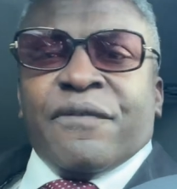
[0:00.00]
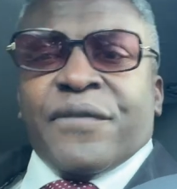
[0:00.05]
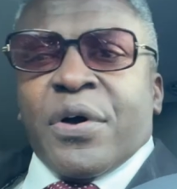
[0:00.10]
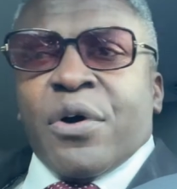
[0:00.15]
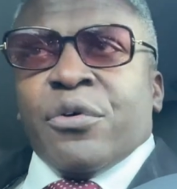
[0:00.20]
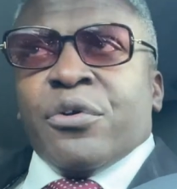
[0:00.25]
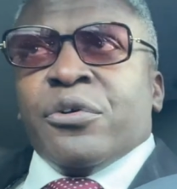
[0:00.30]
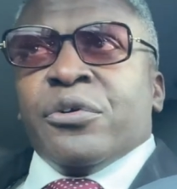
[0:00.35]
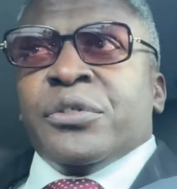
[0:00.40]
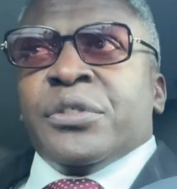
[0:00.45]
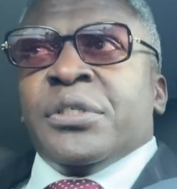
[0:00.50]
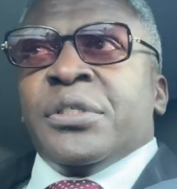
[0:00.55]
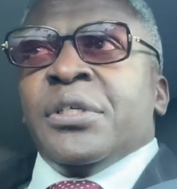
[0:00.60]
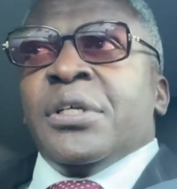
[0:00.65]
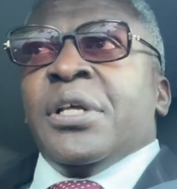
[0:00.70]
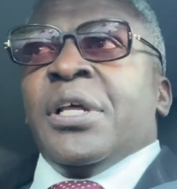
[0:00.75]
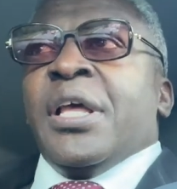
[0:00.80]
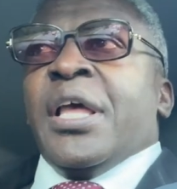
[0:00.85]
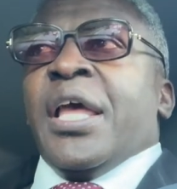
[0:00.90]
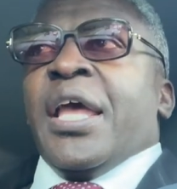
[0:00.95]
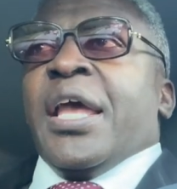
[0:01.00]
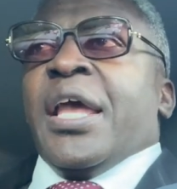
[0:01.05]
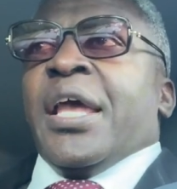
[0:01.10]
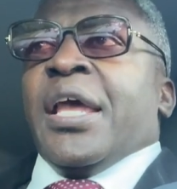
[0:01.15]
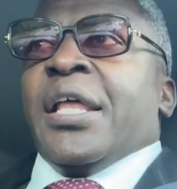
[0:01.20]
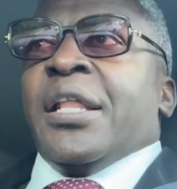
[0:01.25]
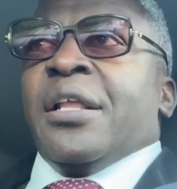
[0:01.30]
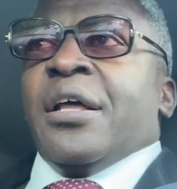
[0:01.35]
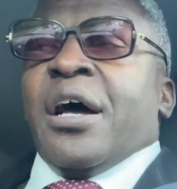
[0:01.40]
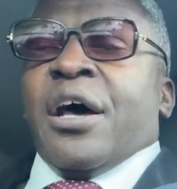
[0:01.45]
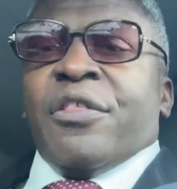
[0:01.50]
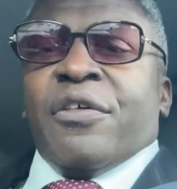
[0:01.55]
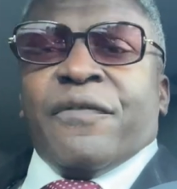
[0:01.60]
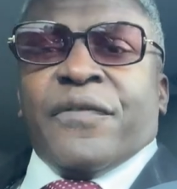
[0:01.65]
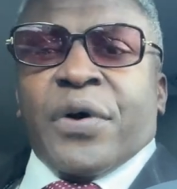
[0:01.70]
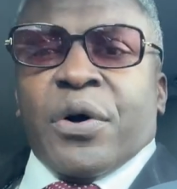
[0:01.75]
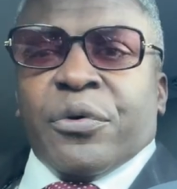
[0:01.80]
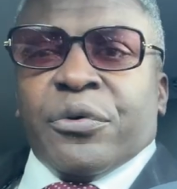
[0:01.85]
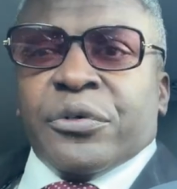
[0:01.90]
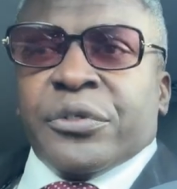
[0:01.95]
voters and other
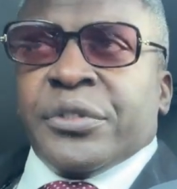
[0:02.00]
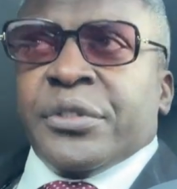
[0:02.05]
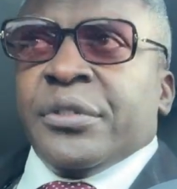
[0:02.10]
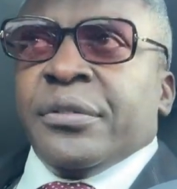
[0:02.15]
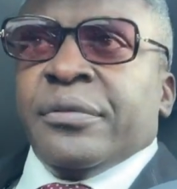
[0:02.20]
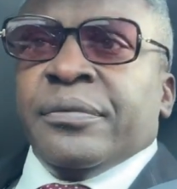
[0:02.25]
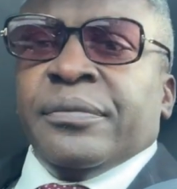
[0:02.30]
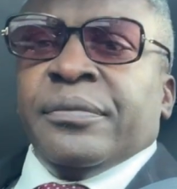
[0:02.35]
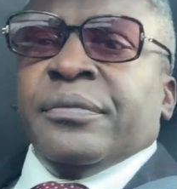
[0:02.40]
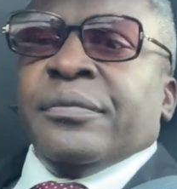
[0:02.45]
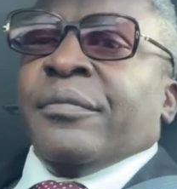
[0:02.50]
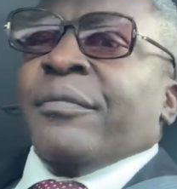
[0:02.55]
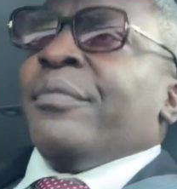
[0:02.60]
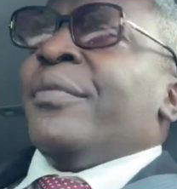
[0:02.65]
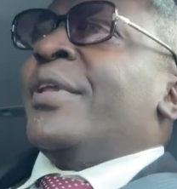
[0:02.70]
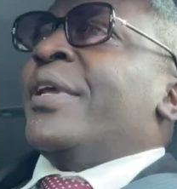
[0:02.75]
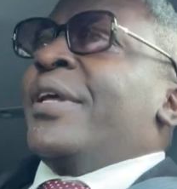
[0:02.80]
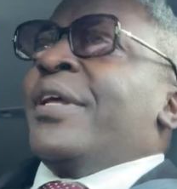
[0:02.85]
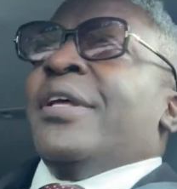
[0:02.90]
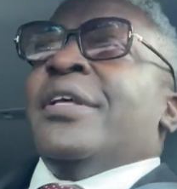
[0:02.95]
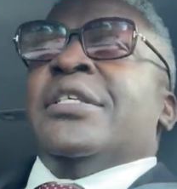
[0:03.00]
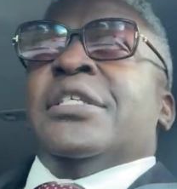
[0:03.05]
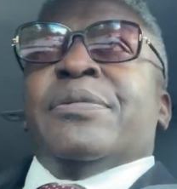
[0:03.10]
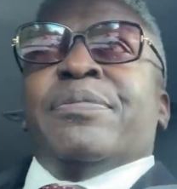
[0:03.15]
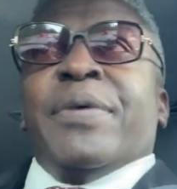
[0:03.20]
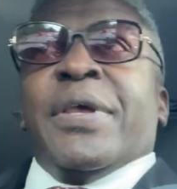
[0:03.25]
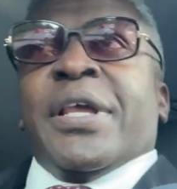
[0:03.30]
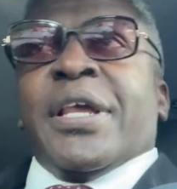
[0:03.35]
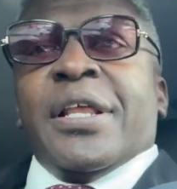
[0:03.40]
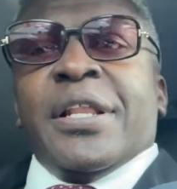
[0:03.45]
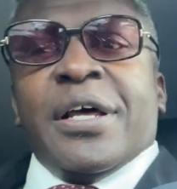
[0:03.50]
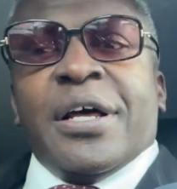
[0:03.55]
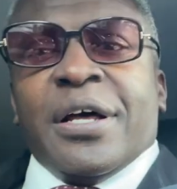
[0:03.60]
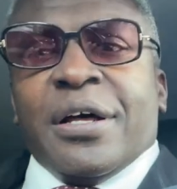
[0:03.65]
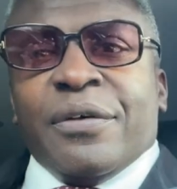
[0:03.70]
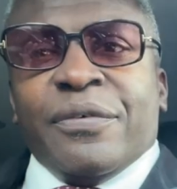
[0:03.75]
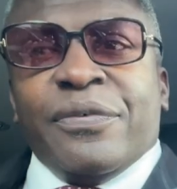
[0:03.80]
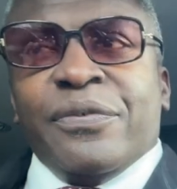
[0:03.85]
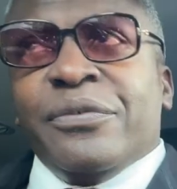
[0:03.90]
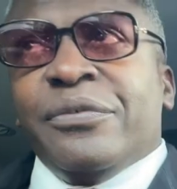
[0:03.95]
voters. Speaking
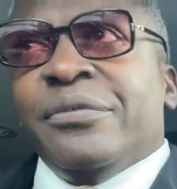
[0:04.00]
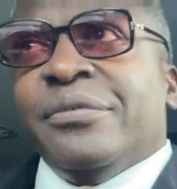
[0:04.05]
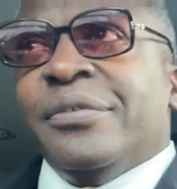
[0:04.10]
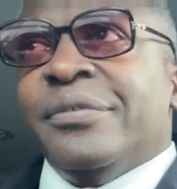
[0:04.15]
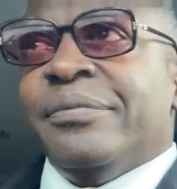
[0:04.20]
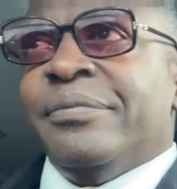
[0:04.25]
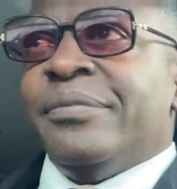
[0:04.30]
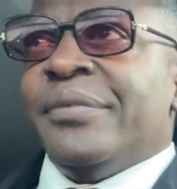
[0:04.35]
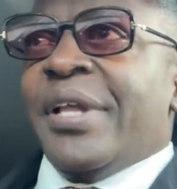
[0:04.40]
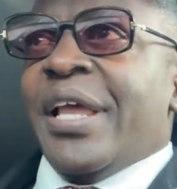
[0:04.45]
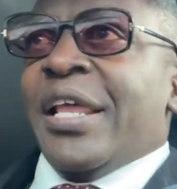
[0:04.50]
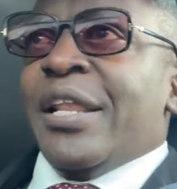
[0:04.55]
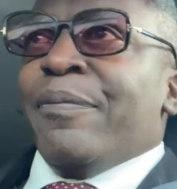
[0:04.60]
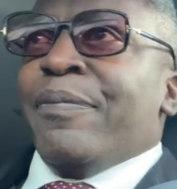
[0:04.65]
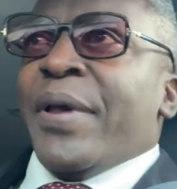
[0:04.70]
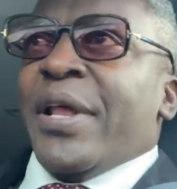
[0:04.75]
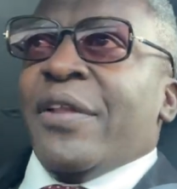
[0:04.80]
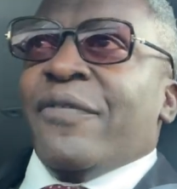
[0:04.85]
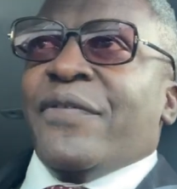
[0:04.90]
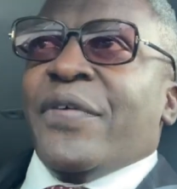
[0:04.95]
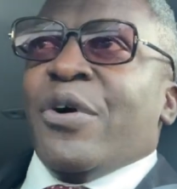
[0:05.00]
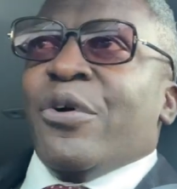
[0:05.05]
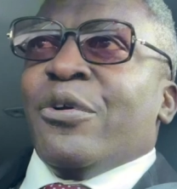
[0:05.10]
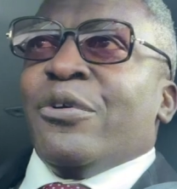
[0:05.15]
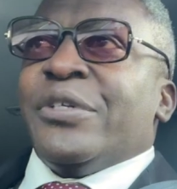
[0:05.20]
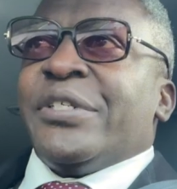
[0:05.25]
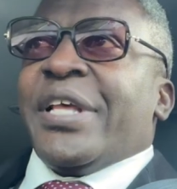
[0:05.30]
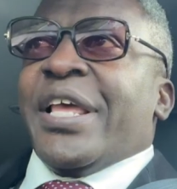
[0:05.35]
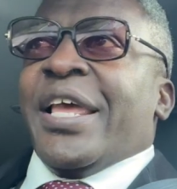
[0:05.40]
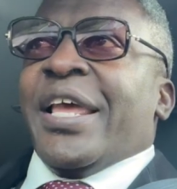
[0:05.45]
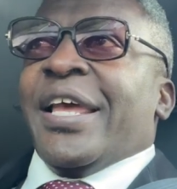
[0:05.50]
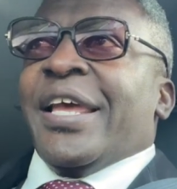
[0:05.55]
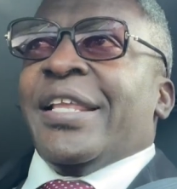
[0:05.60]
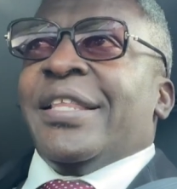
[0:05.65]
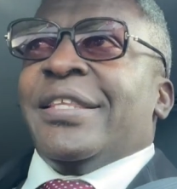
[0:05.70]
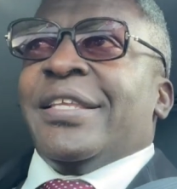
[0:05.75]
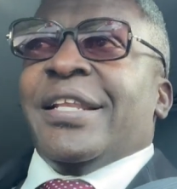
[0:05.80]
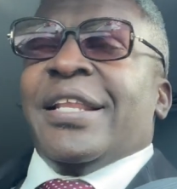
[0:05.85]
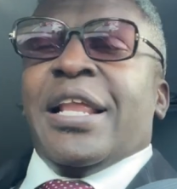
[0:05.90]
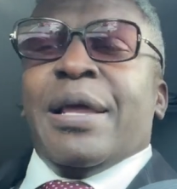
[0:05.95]
of independent voters
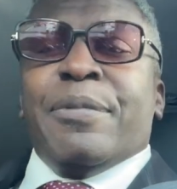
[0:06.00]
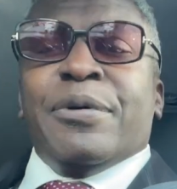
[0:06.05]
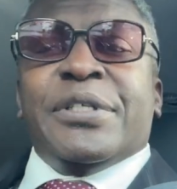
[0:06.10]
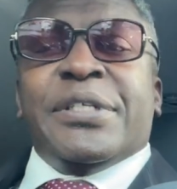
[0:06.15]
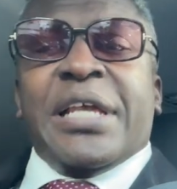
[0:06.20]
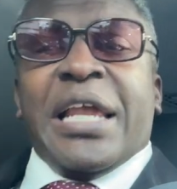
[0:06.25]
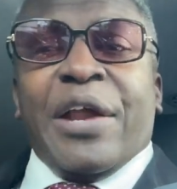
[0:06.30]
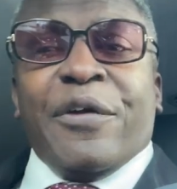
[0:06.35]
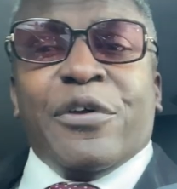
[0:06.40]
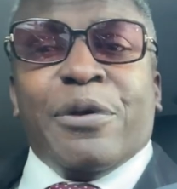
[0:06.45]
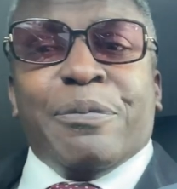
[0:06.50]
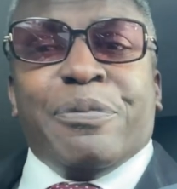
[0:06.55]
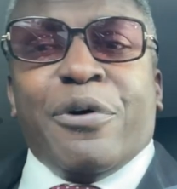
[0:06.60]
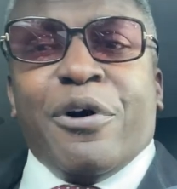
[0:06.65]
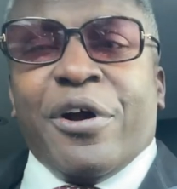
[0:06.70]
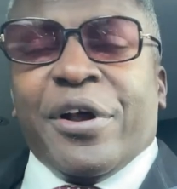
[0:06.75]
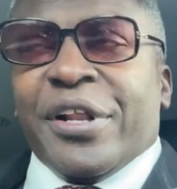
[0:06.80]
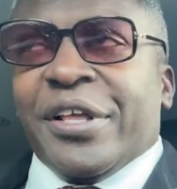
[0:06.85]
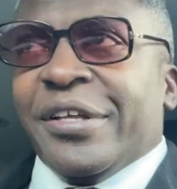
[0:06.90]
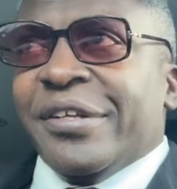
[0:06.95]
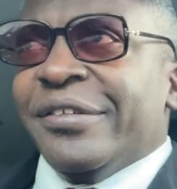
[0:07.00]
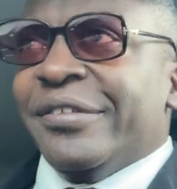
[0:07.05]
and the Libertarian Party,